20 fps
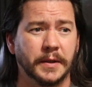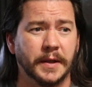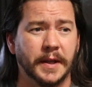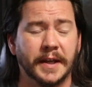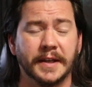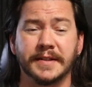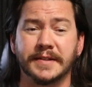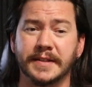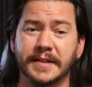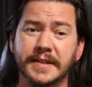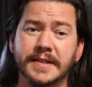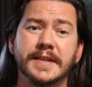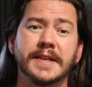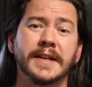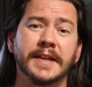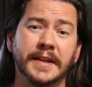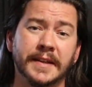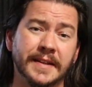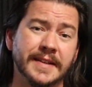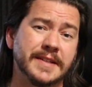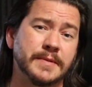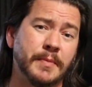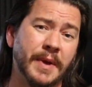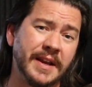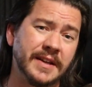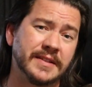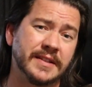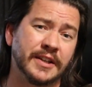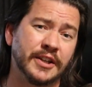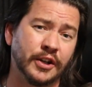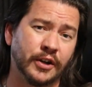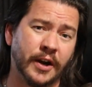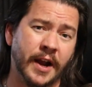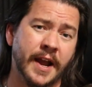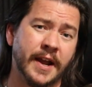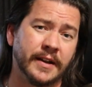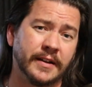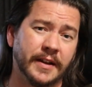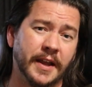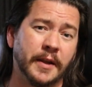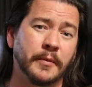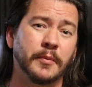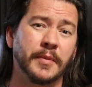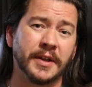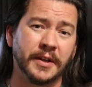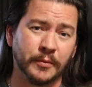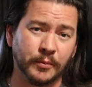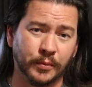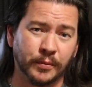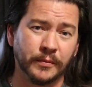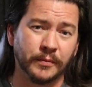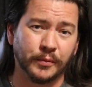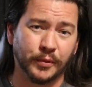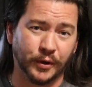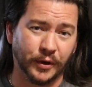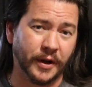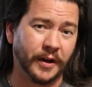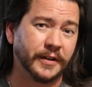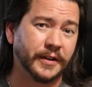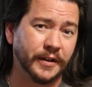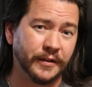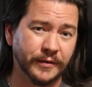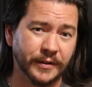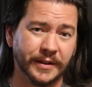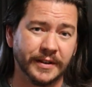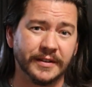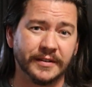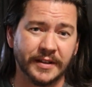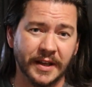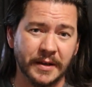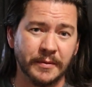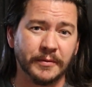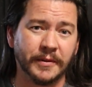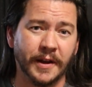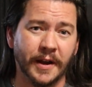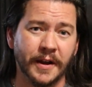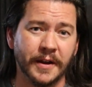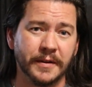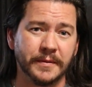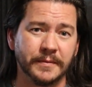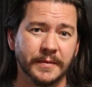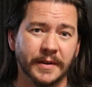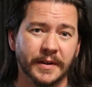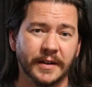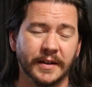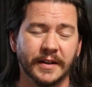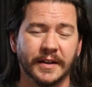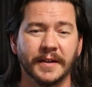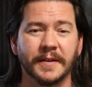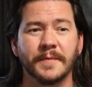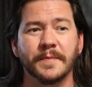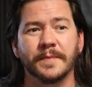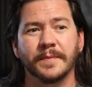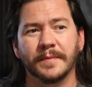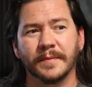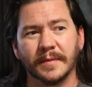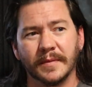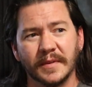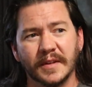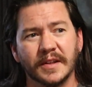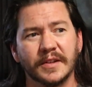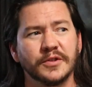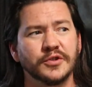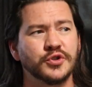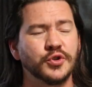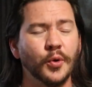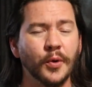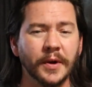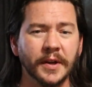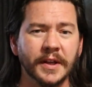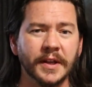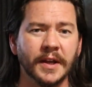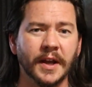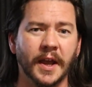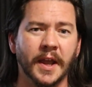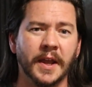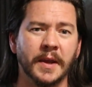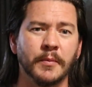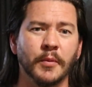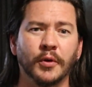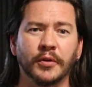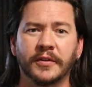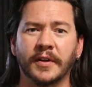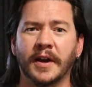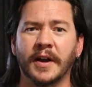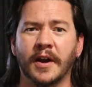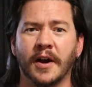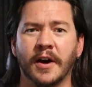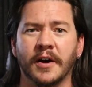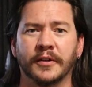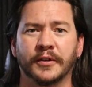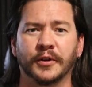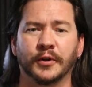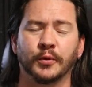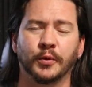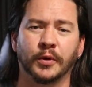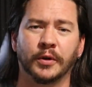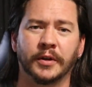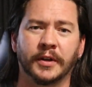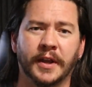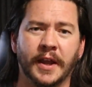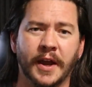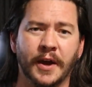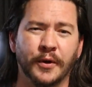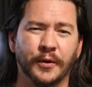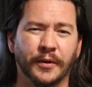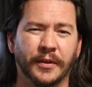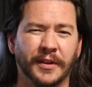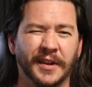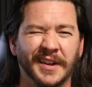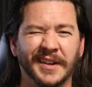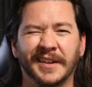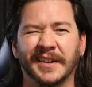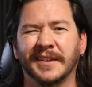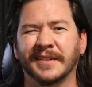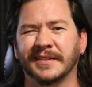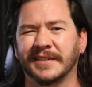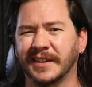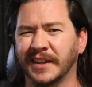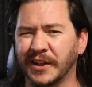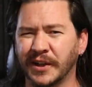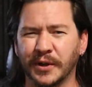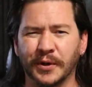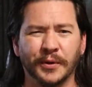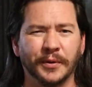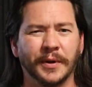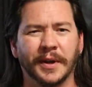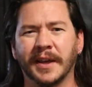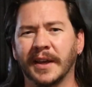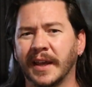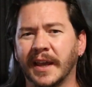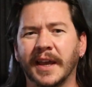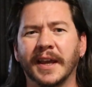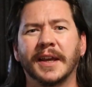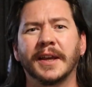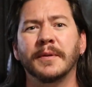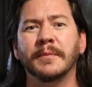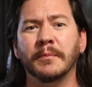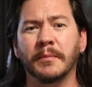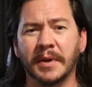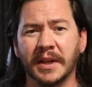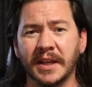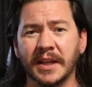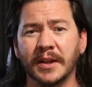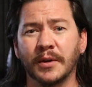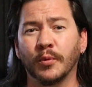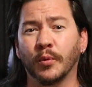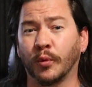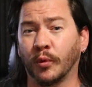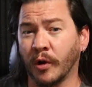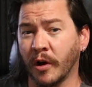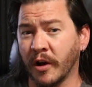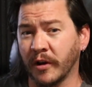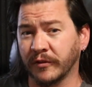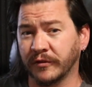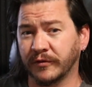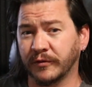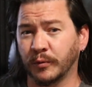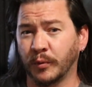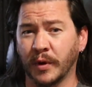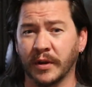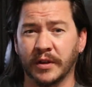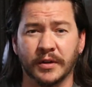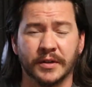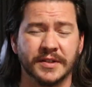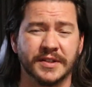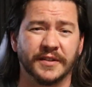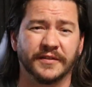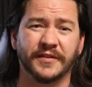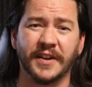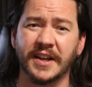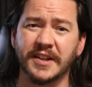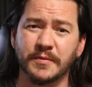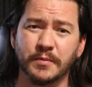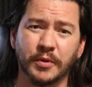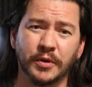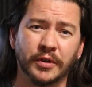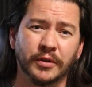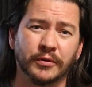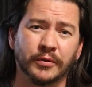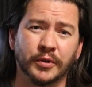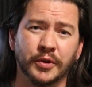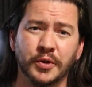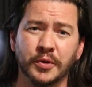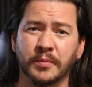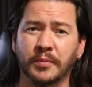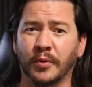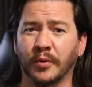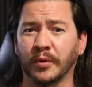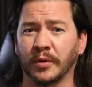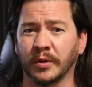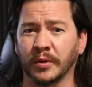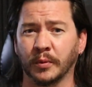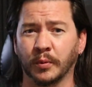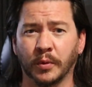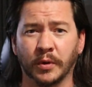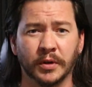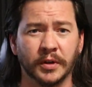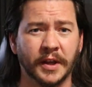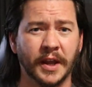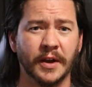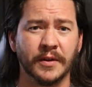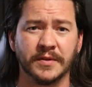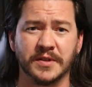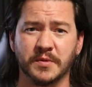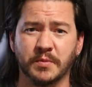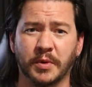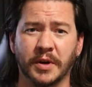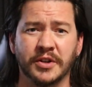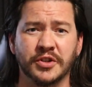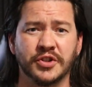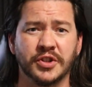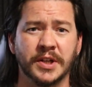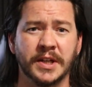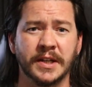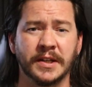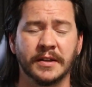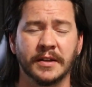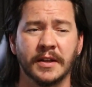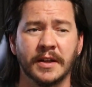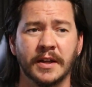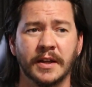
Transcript: existing in the space that you're at and being productive at the same time, joining a multi-author word count thing, it can be rough. Whether it's a Facebook group or a word count spreadsheet,